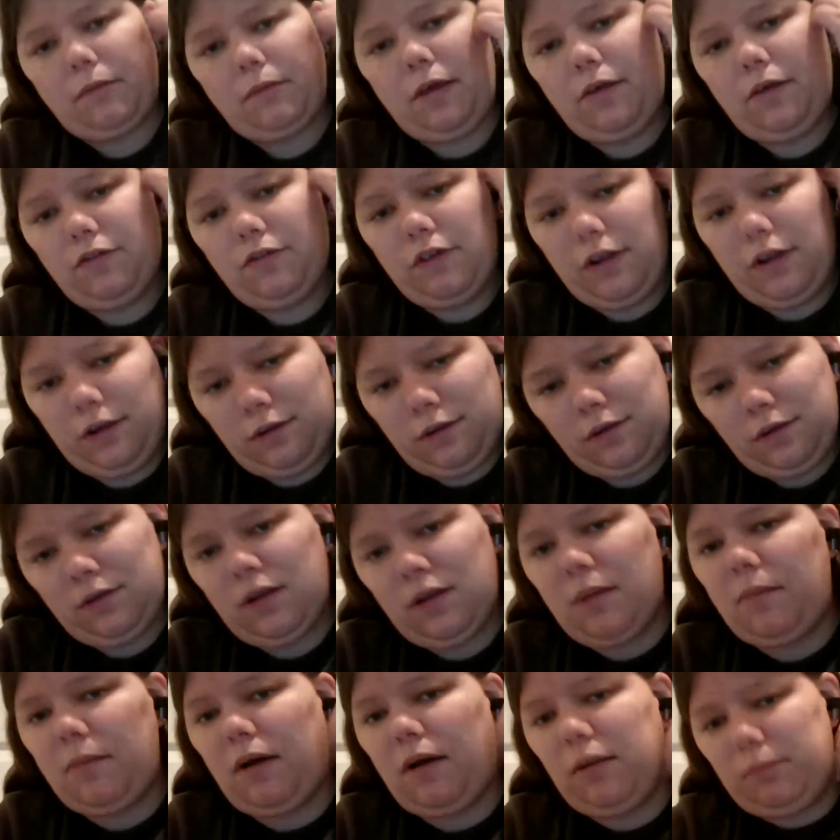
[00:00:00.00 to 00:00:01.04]
written.
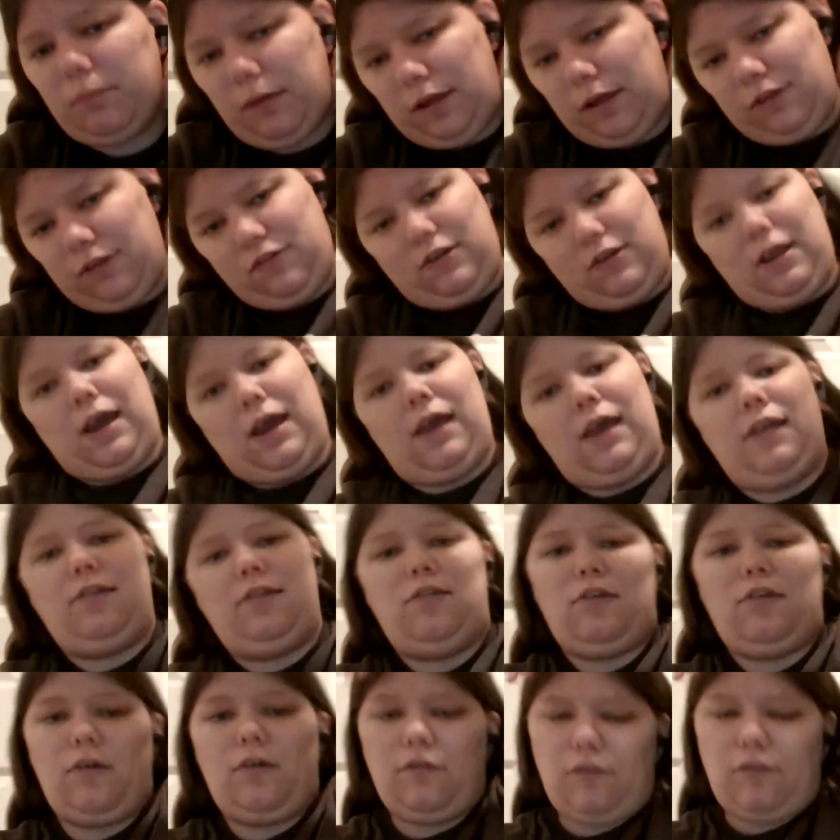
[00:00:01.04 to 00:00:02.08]
I'm on page 9
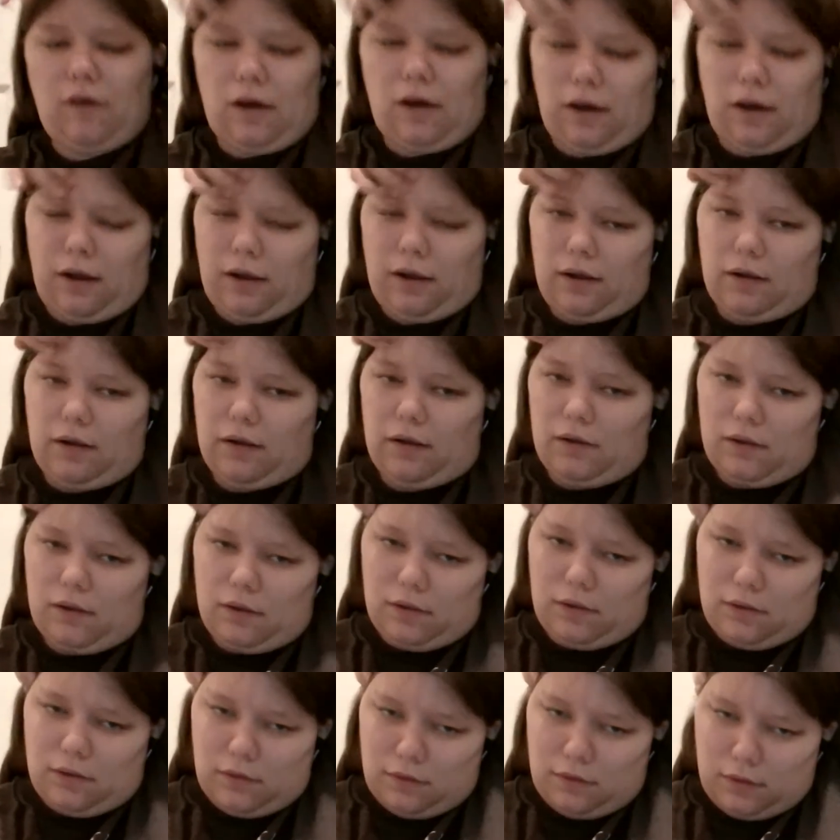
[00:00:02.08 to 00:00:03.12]
so far,
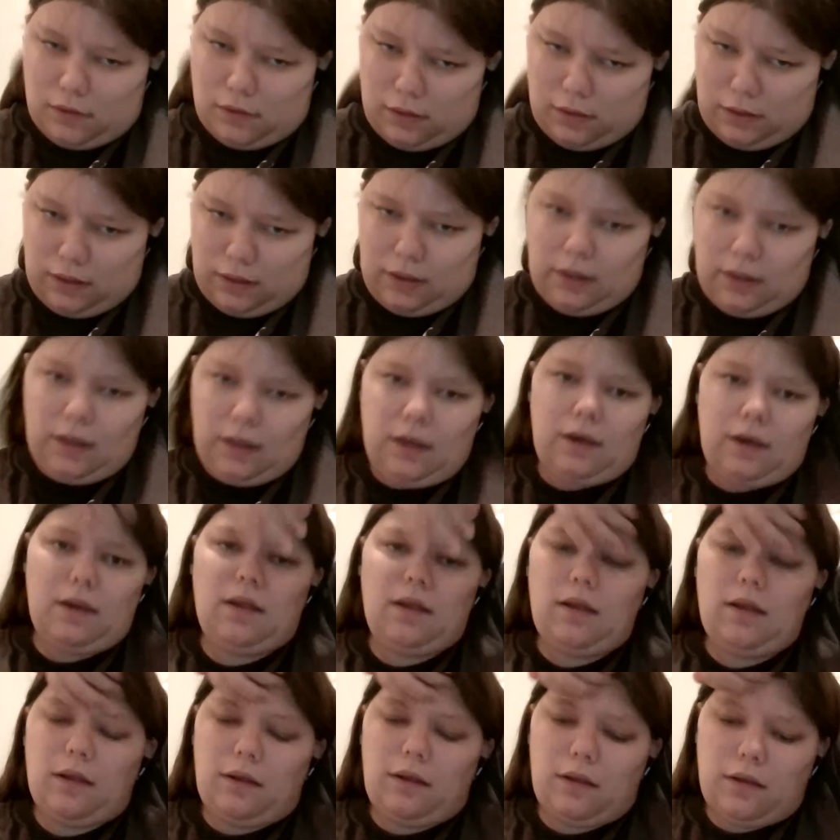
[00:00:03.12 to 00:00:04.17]
and
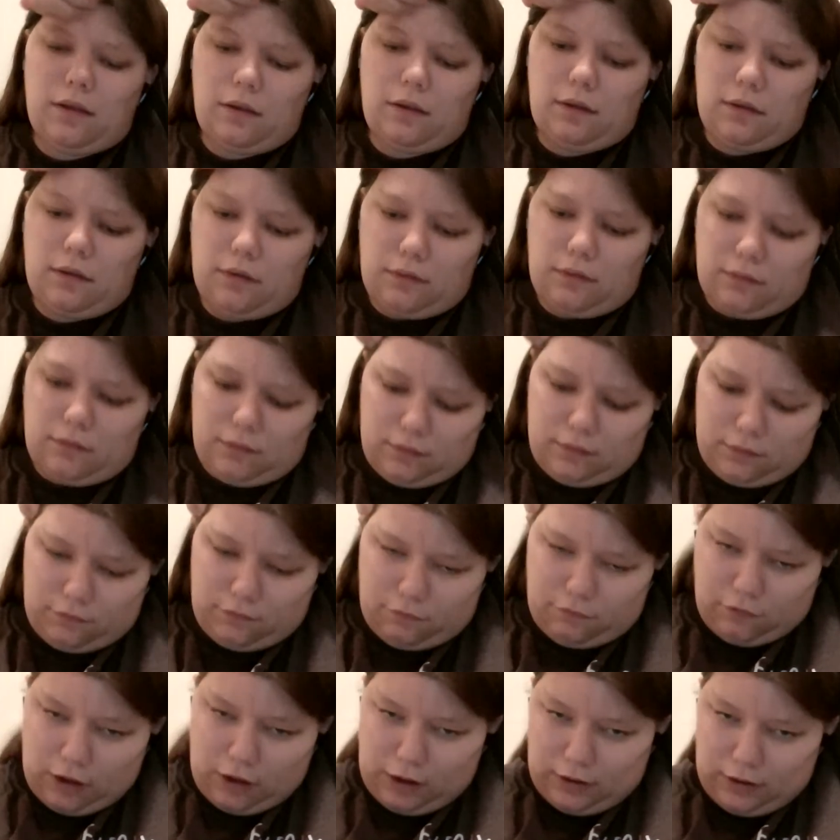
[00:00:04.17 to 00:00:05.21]

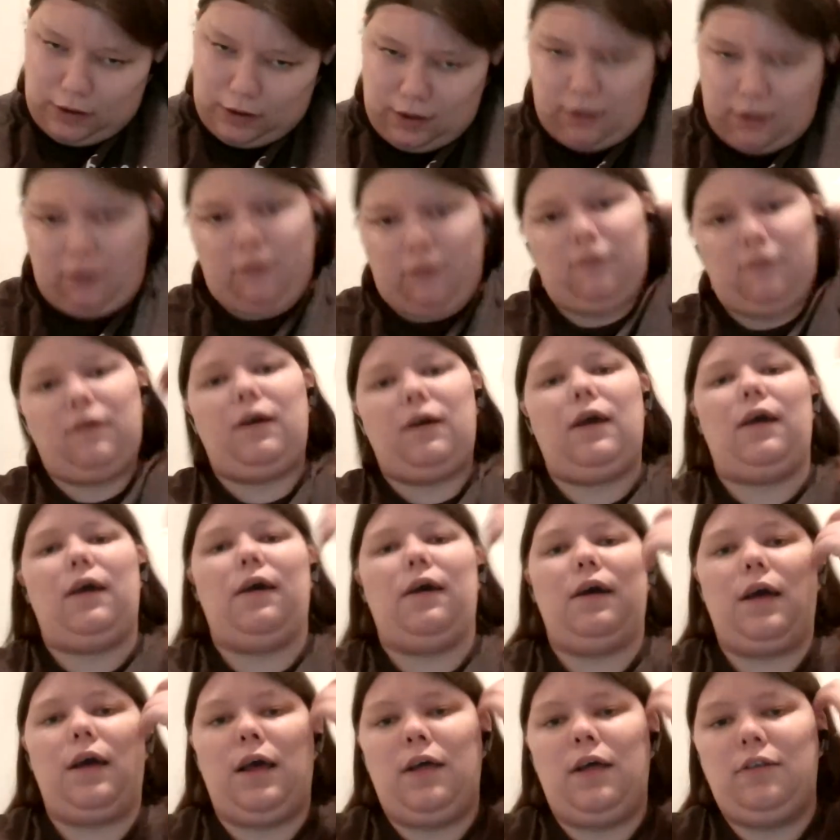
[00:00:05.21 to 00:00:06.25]
right now,
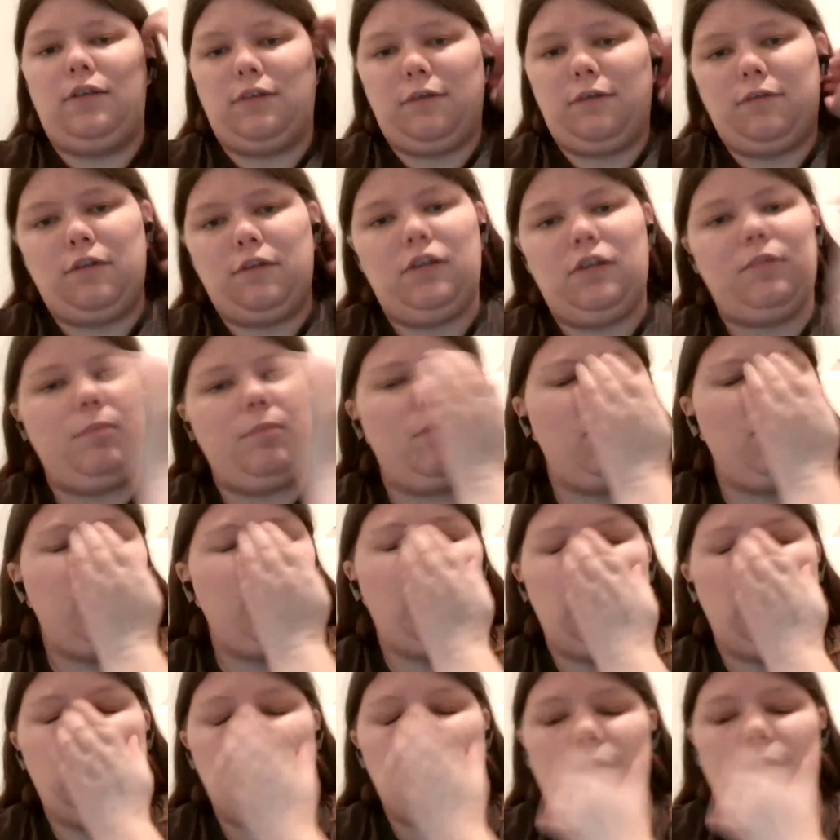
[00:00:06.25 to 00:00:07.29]
as of this
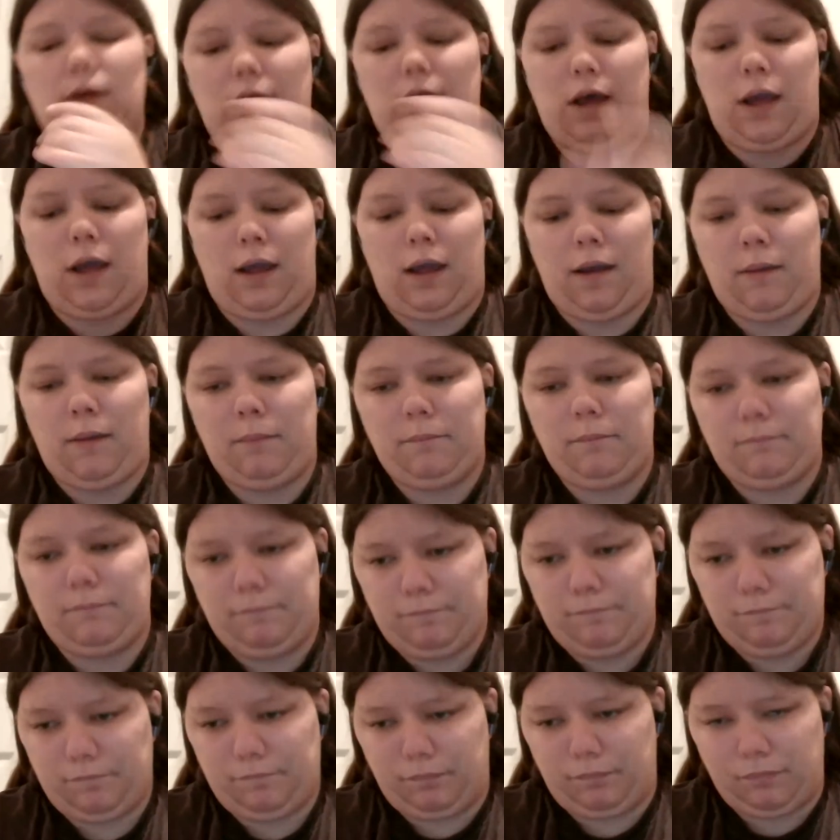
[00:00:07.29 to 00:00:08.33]
point, I'm
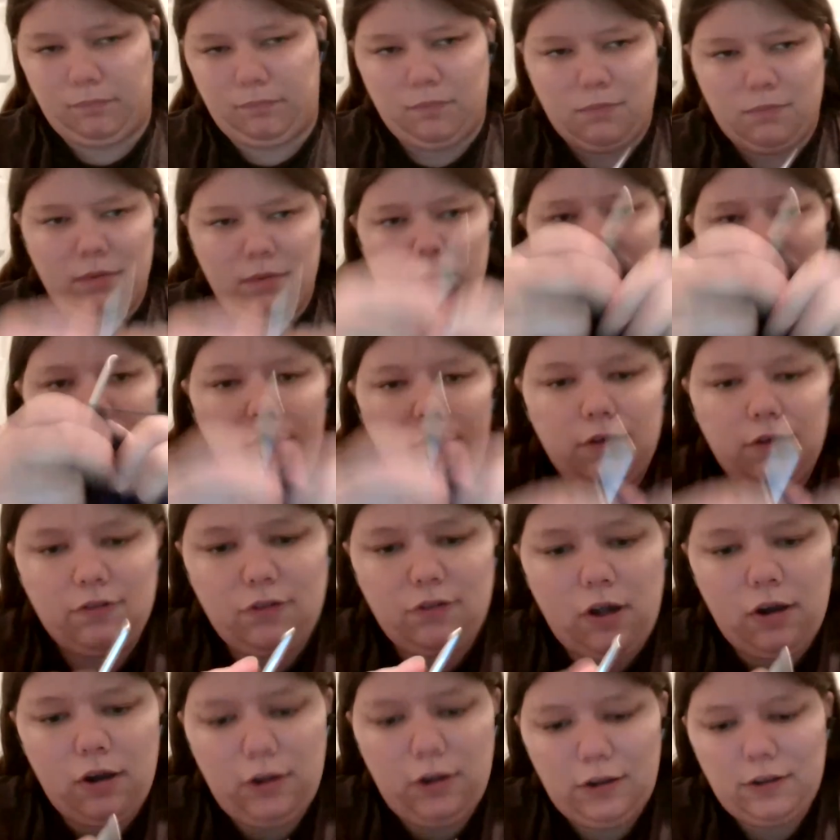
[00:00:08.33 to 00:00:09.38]

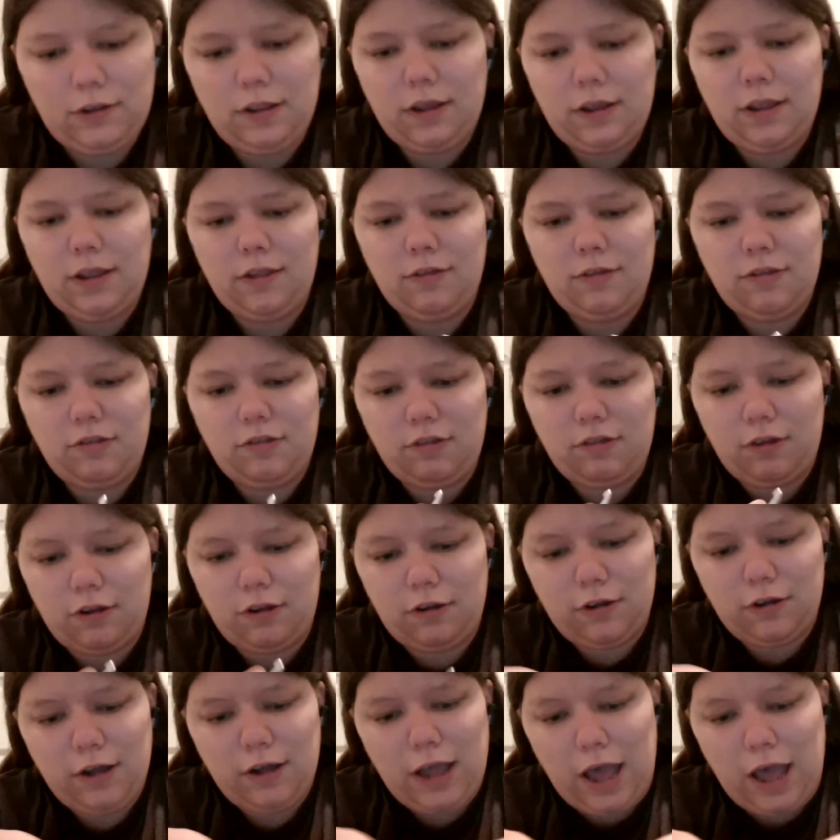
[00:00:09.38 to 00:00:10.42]
starting to
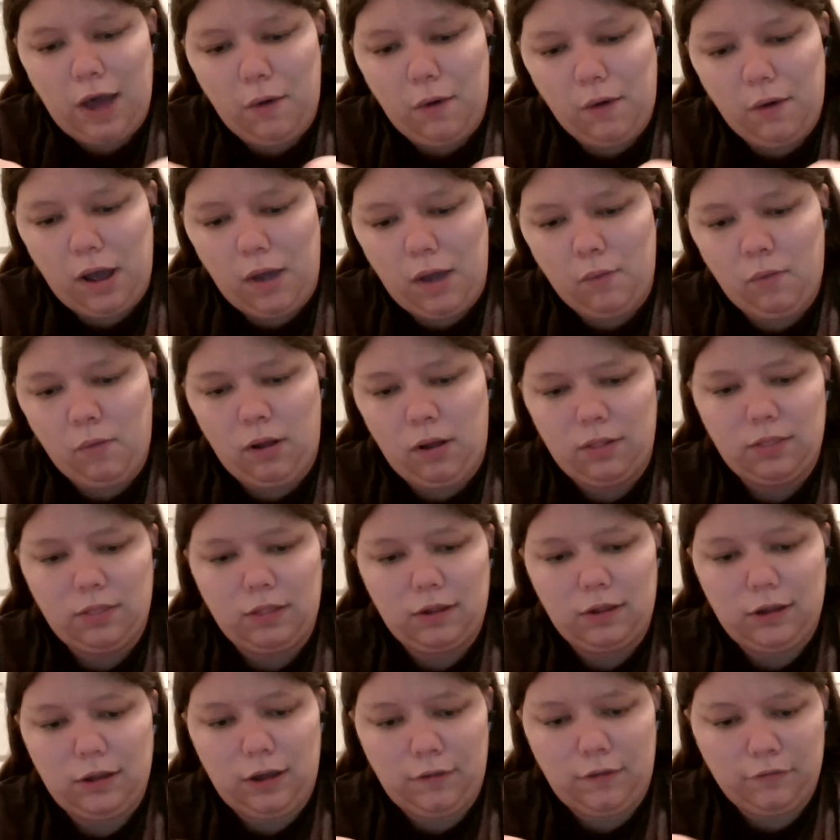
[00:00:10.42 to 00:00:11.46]
consider how I want the
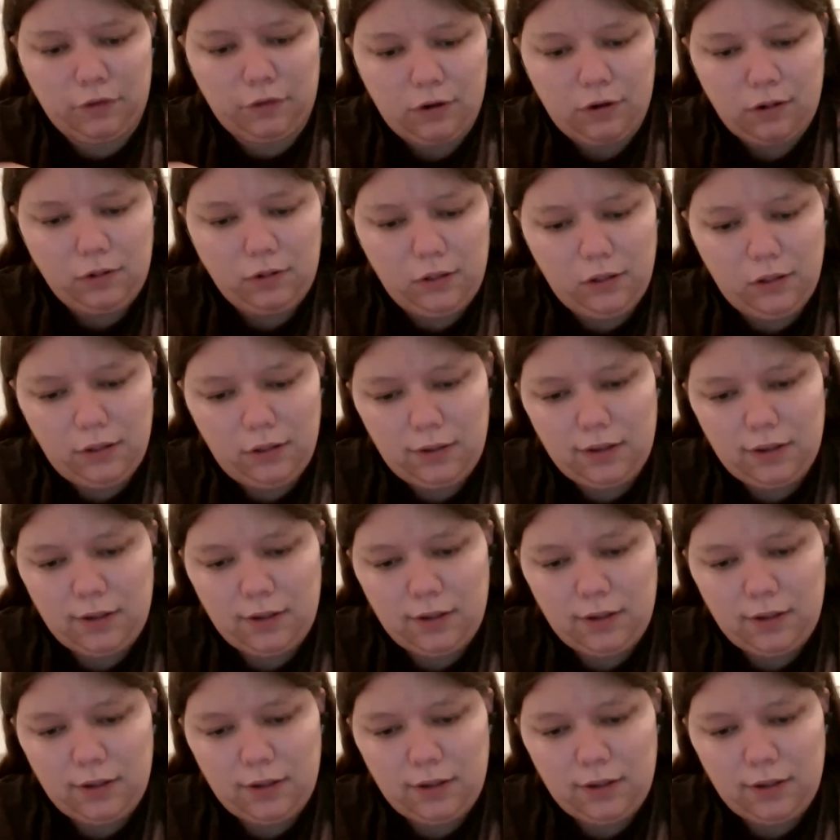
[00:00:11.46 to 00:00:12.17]
cover to look.